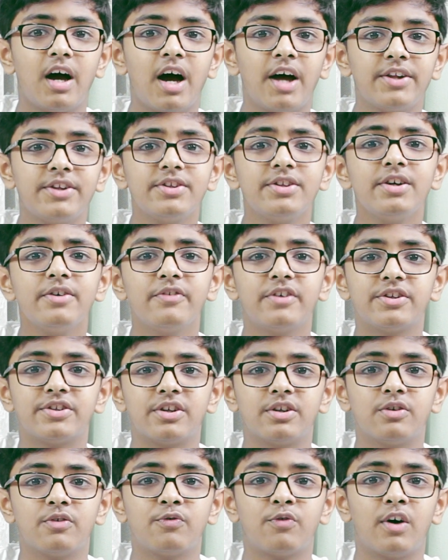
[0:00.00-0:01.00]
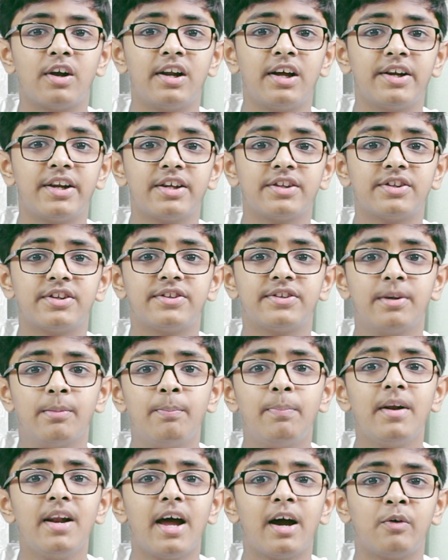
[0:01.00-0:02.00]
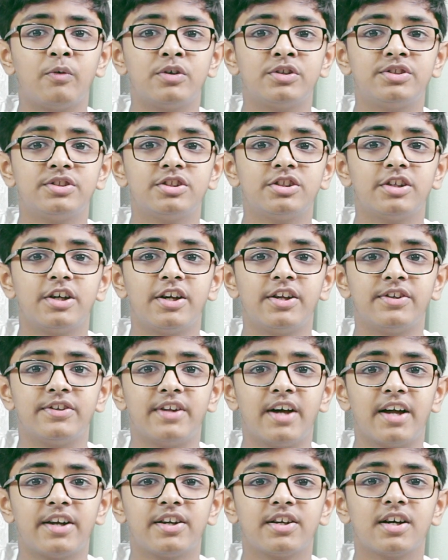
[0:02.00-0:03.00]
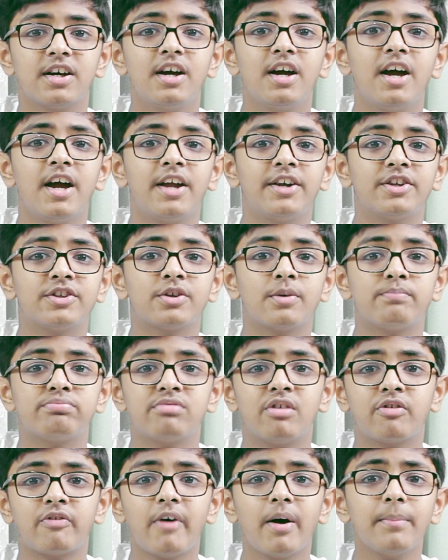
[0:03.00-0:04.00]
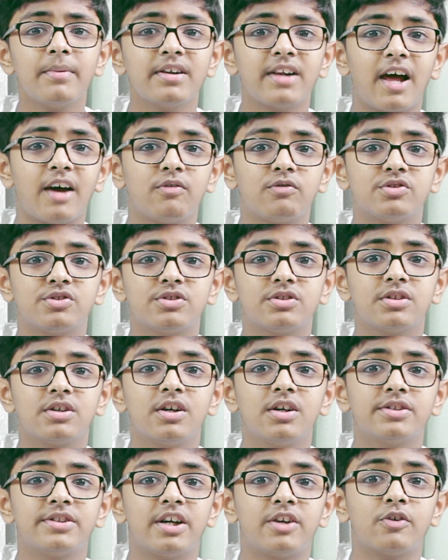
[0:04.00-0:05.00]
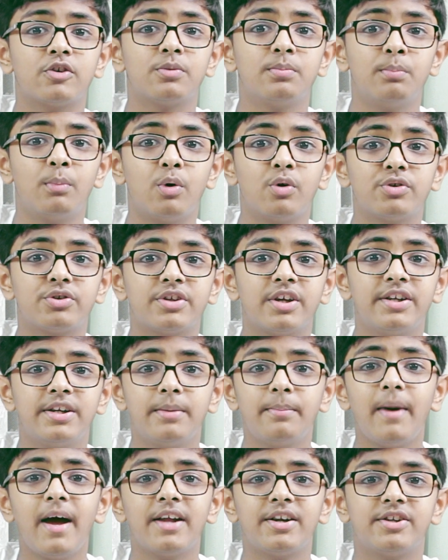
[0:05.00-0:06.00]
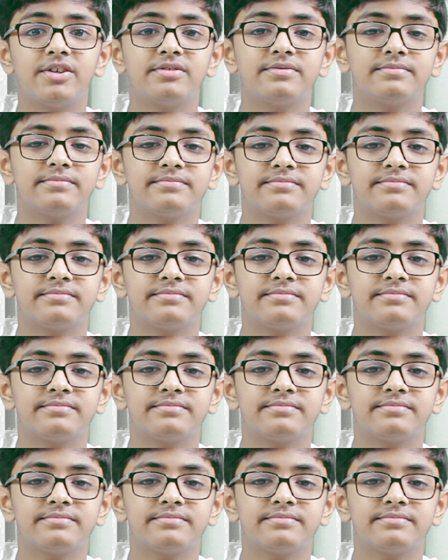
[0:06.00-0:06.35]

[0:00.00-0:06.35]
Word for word: Another reason for learning this simple language is that it is a programming language that is most in demand.